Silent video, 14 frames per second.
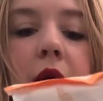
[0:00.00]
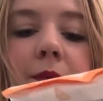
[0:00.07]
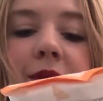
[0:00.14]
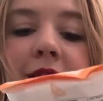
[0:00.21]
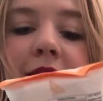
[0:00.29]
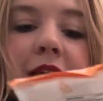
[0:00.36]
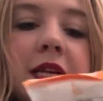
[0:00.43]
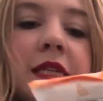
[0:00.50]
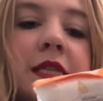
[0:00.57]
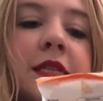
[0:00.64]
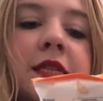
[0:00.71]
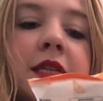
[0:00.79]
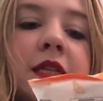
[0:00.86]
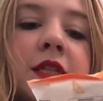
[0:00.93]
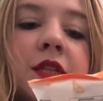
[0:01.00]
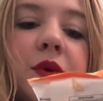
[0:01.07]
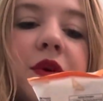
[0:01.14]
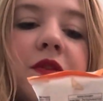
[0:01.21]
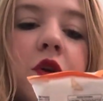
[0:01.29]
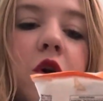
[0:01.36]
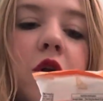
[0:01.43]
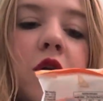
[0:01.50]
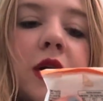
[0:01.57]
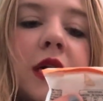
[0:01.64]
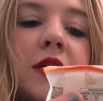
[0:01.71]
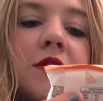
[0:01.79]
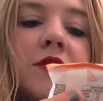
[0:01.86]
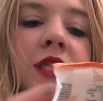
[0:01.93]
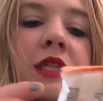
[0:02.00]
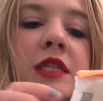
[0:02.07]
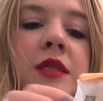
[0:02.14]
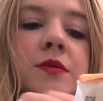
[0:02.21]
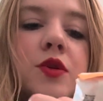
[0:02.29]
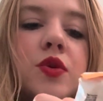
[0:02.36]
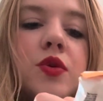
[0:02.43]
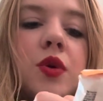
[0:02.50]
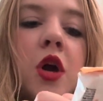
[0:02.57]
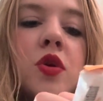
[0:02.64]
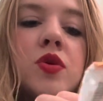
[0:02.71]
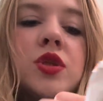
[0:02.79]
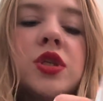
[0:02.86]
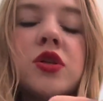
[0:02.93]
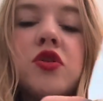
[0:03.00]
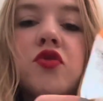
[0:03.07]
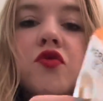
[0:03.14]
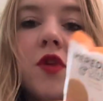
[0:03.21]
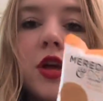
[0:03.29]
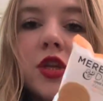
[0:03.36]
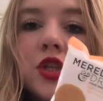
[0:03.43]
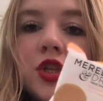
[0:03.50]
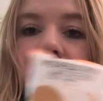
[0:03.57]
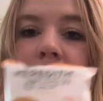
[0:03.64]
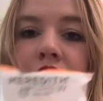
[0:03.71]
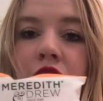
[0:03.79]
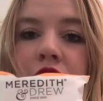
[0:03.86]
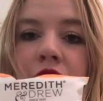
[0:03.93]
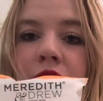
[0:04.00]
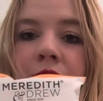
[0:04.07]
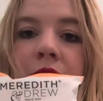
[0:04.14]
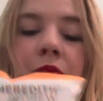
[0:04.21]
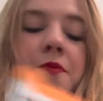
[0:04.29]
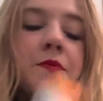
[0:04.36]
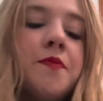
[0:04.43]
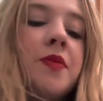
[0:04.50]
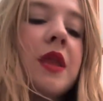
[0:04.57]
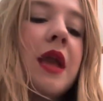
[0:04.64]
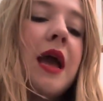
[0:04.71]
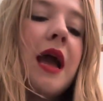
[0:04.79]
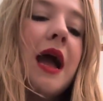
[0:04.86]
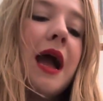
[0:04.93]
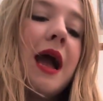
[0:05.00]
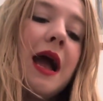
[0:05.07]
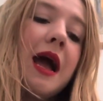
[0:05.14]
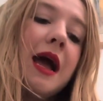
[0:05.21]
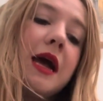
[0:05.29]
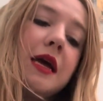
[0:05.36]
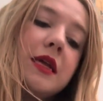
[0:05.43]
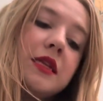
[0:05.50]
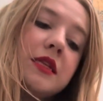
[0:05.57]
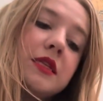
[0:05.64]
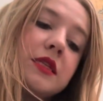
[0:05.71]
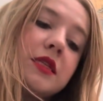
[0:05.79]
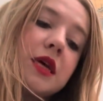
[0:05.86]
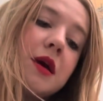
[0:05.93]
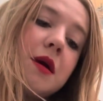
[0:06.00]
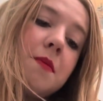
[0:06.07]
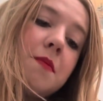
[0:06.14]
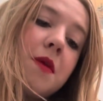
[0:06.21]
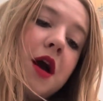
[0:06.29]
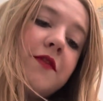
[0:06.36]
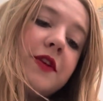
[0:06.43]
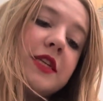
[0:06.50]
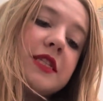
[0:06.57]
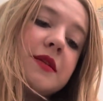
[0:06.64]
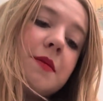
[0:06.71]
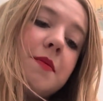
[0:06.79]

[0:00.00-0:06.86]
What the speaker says: biscuits. So we've got Irresistible Oat Crunch and Marvelous